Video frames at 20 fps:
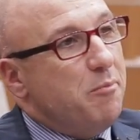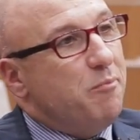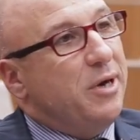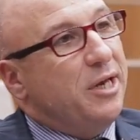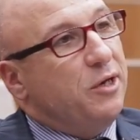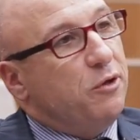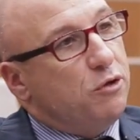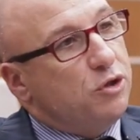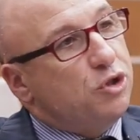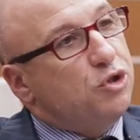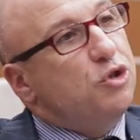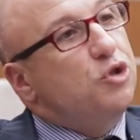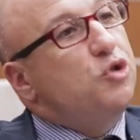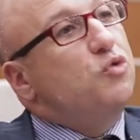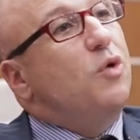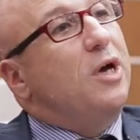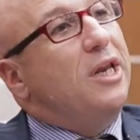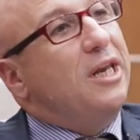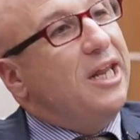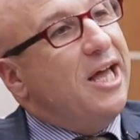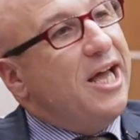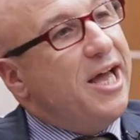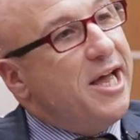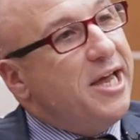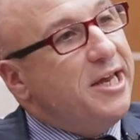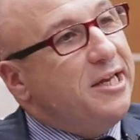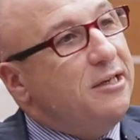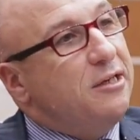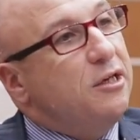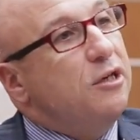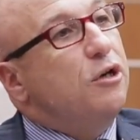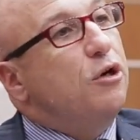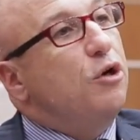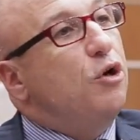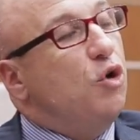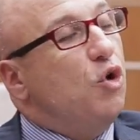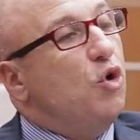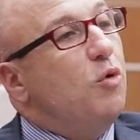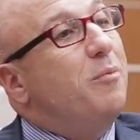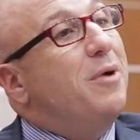but also to align
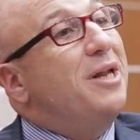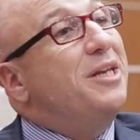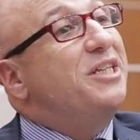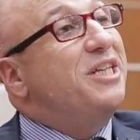global